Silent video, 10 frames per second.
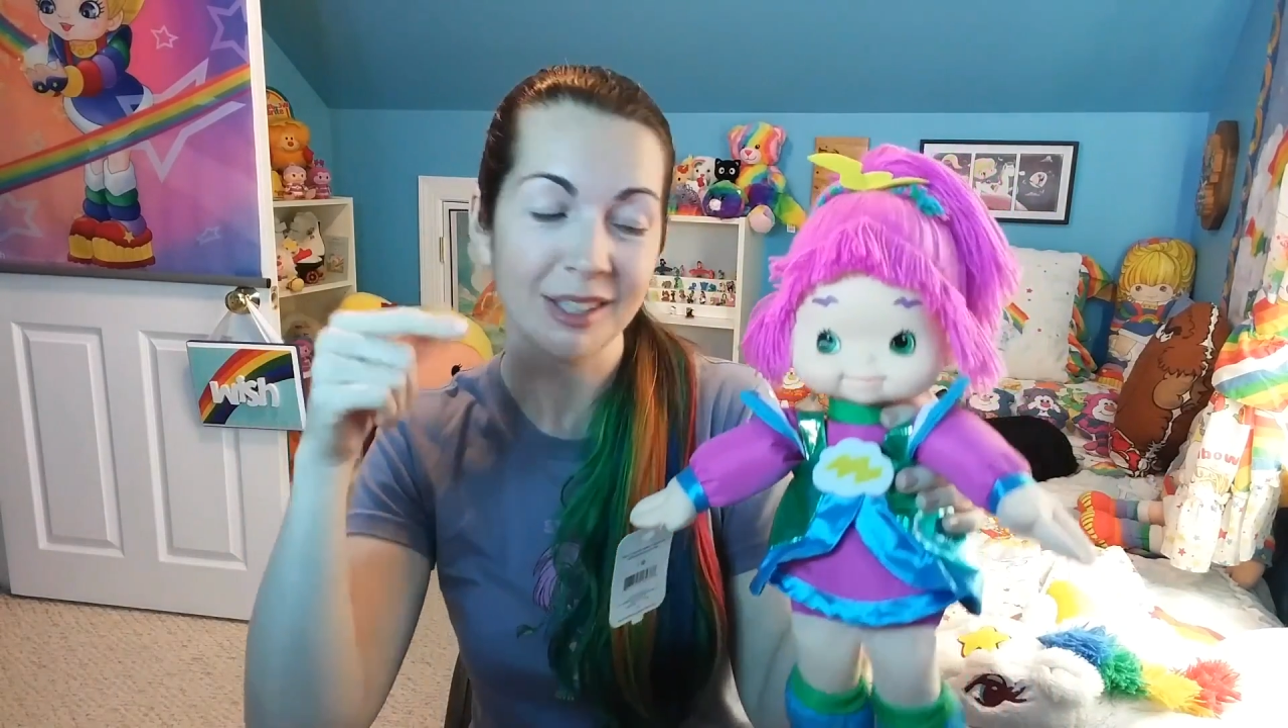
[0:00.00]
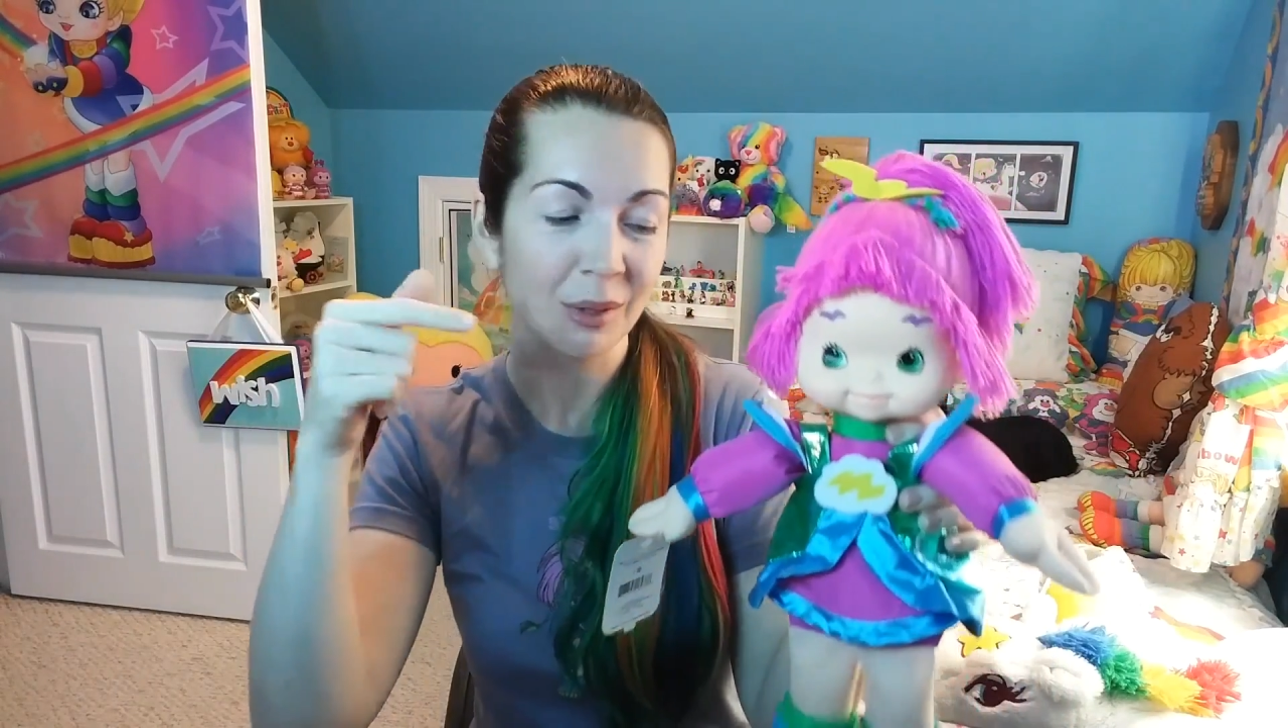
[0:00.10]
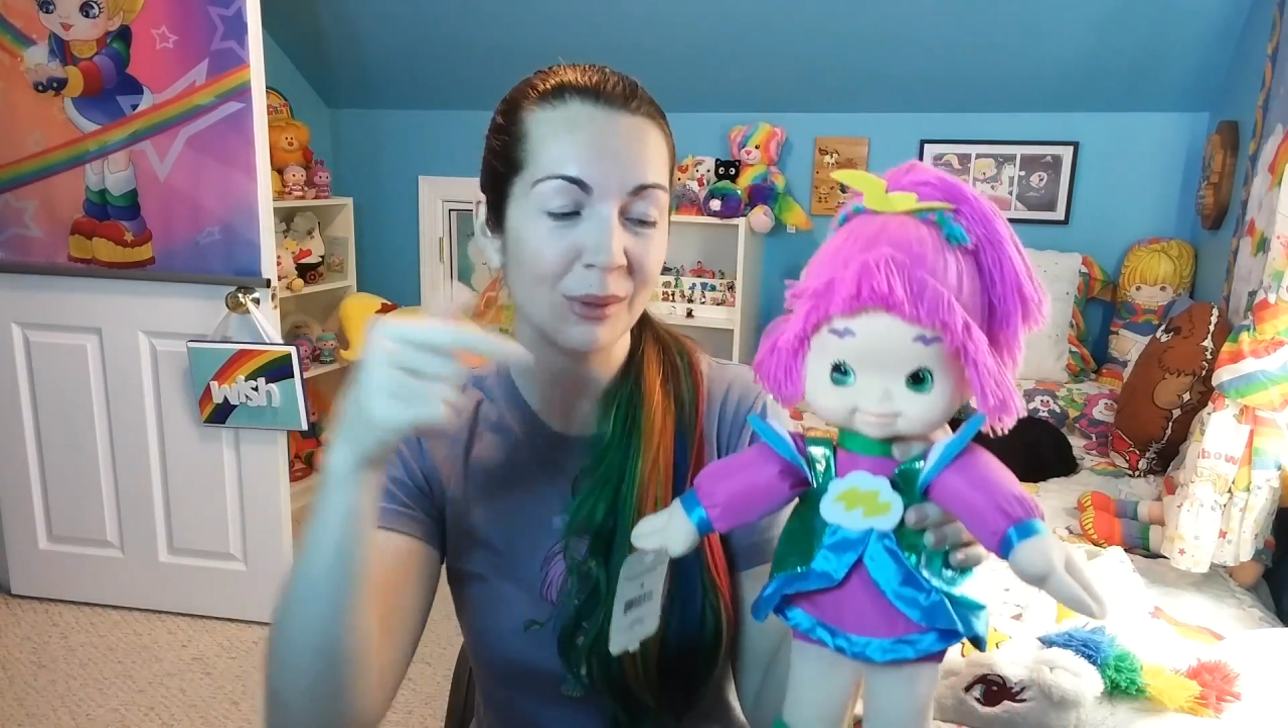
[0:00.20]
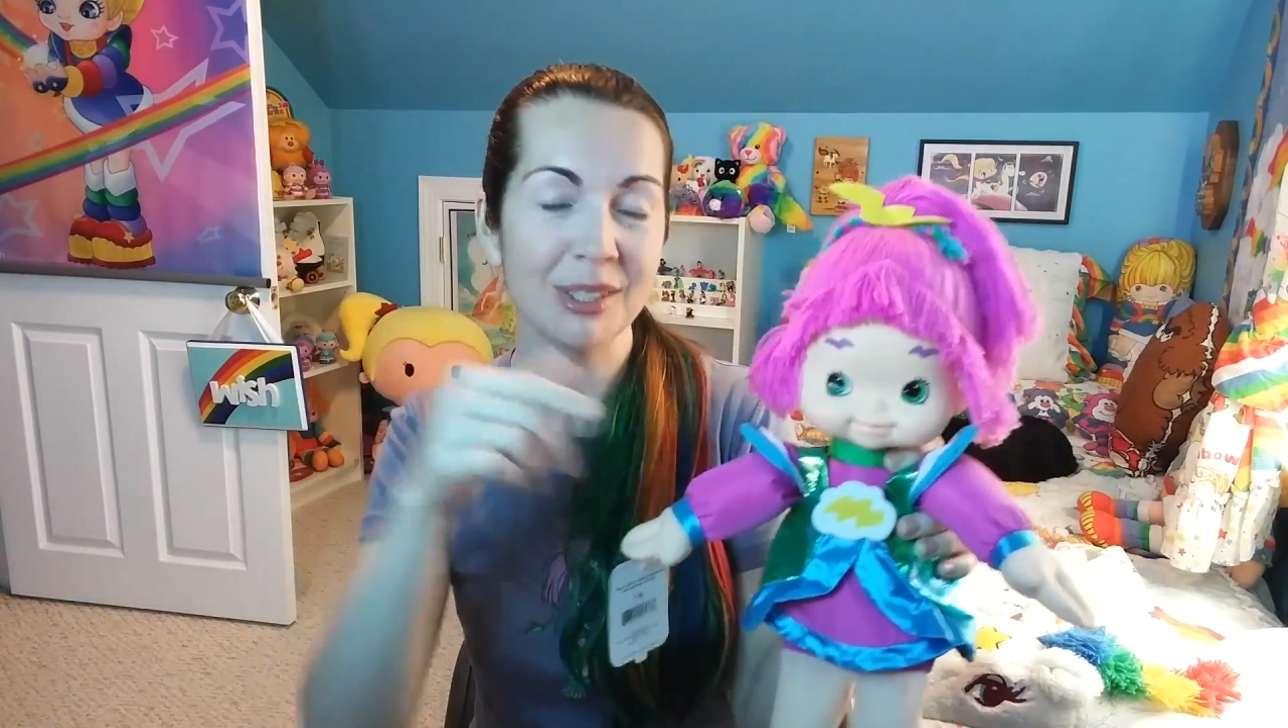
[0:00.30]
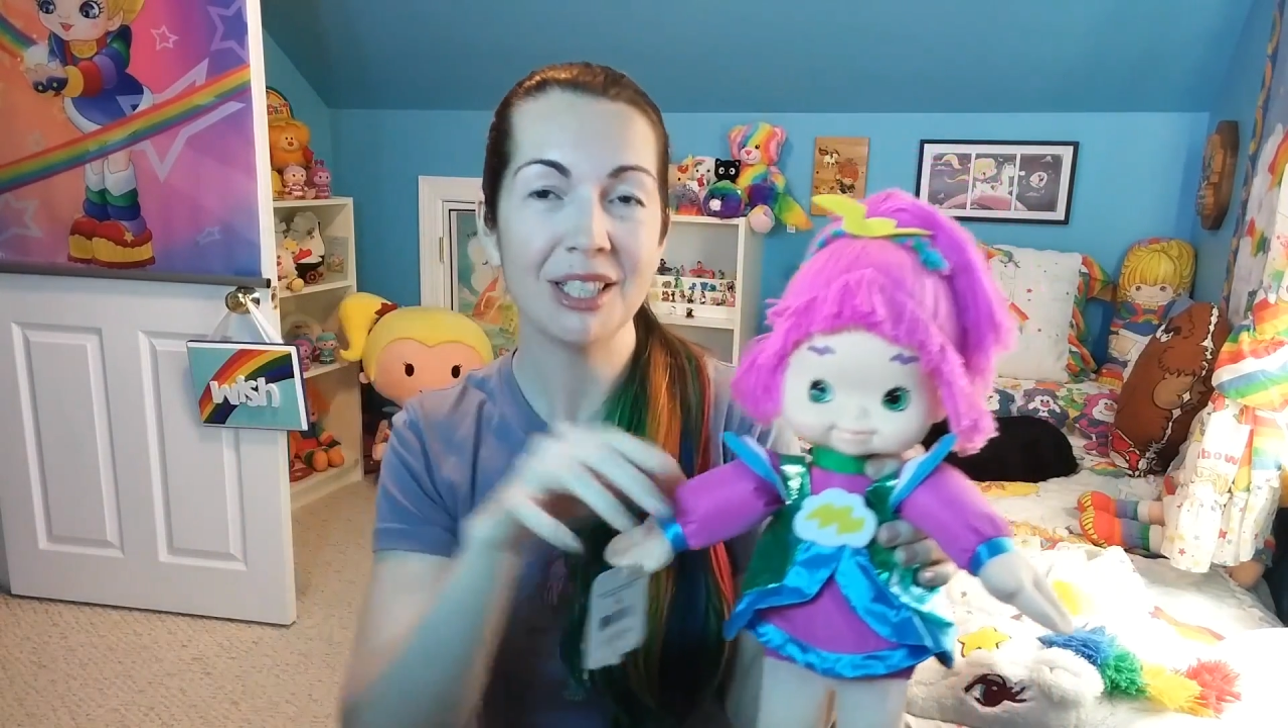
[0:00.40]

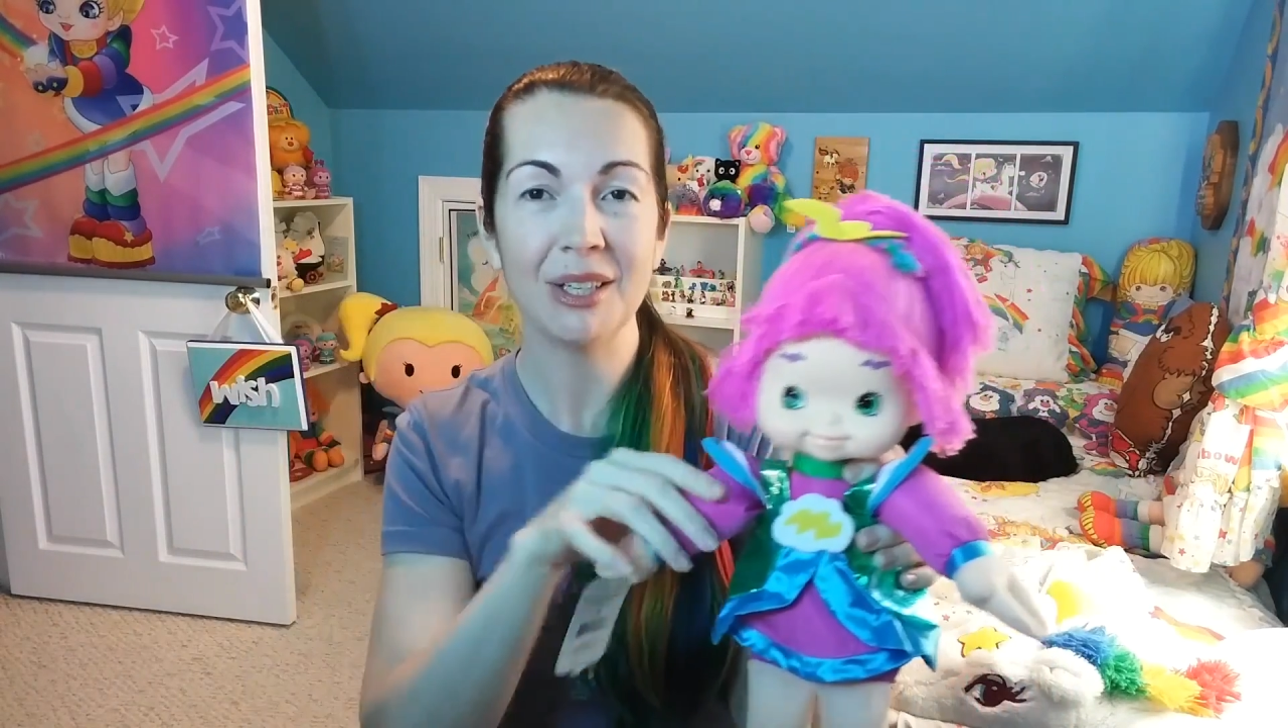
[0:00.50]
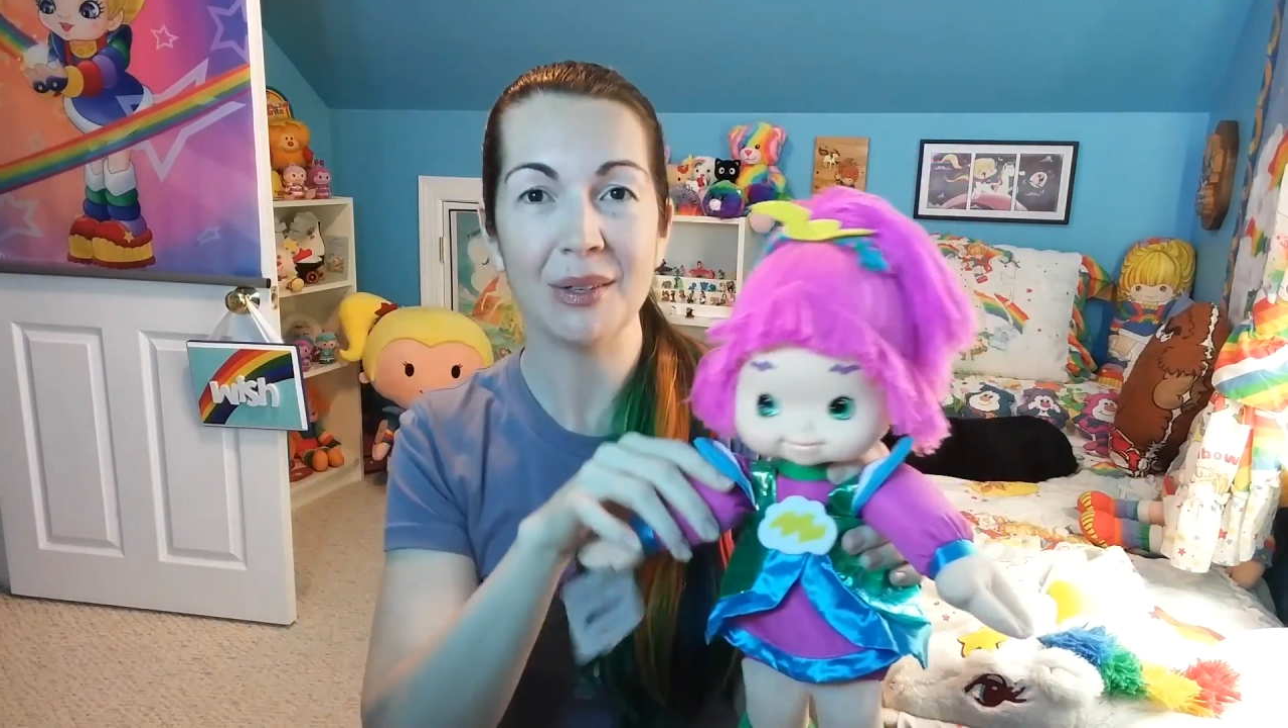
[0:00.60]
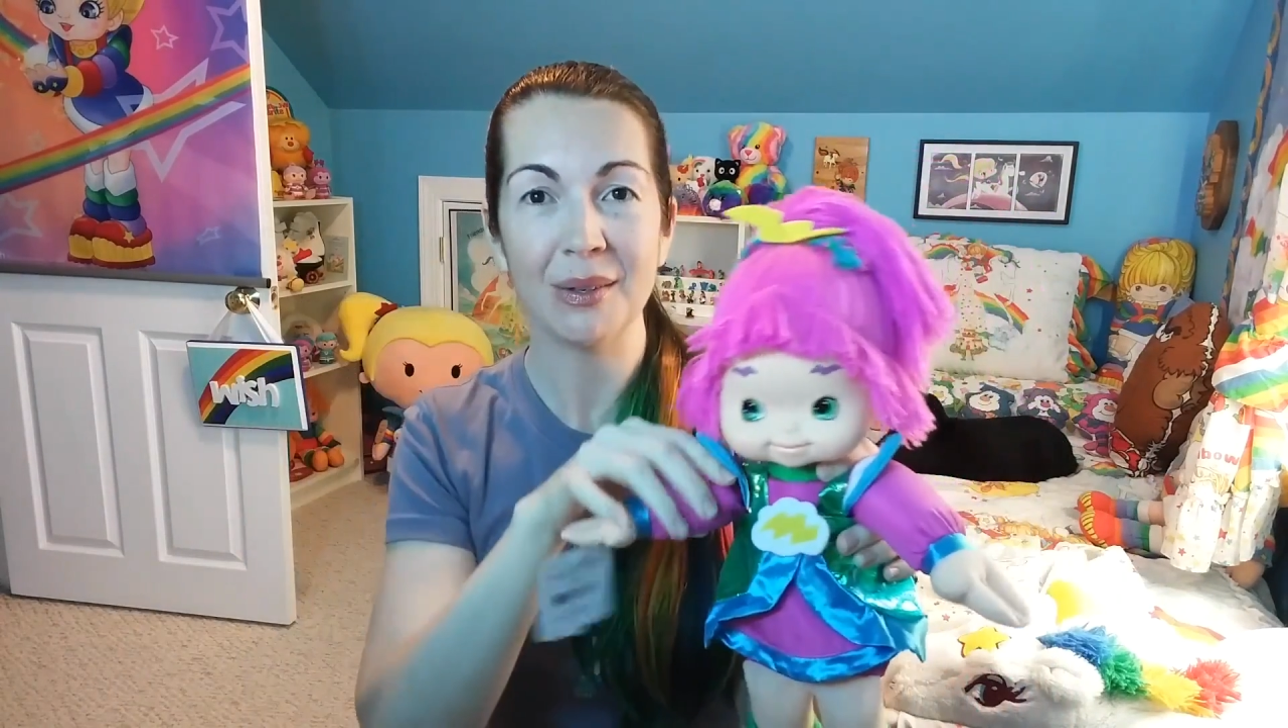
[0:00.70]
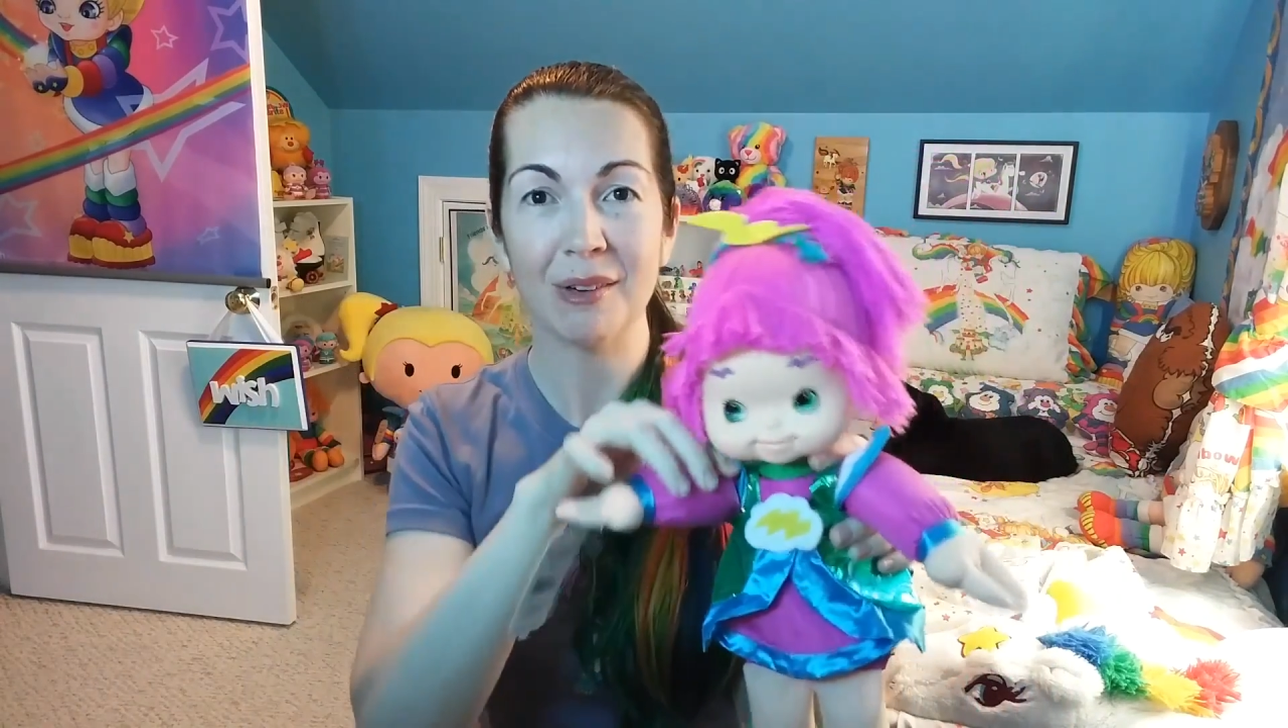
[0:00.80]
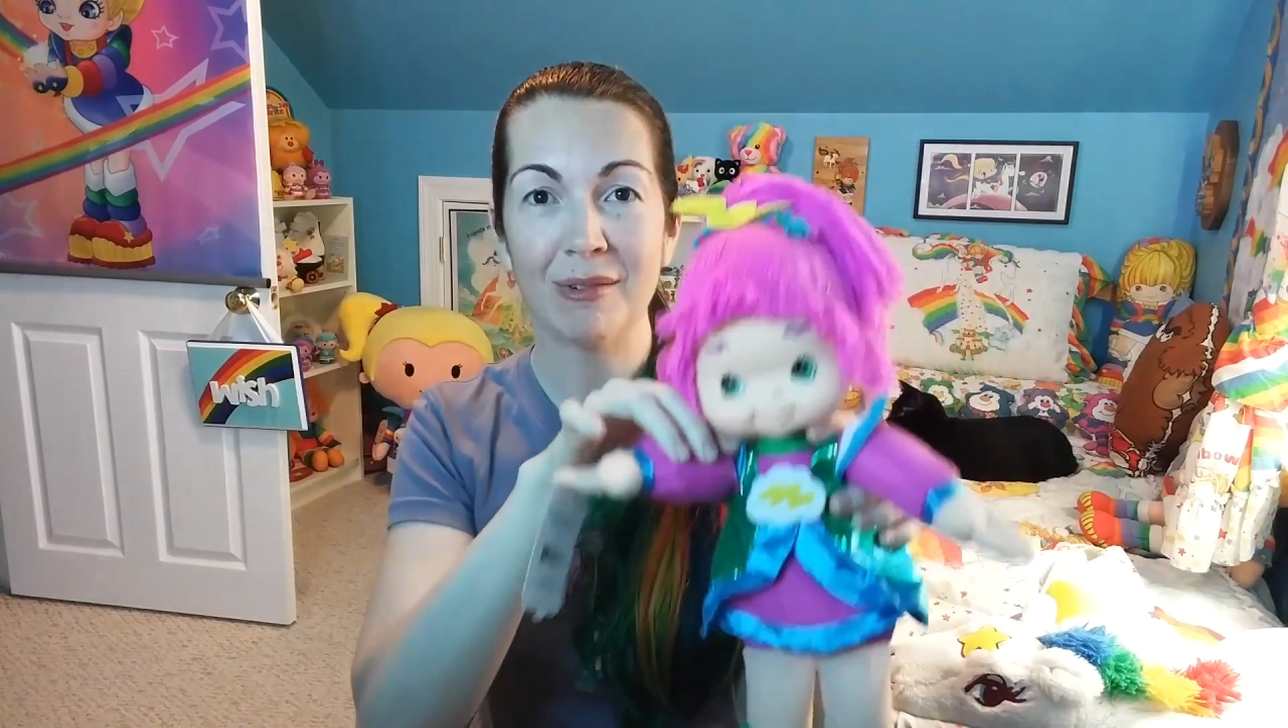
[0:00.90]
cool too.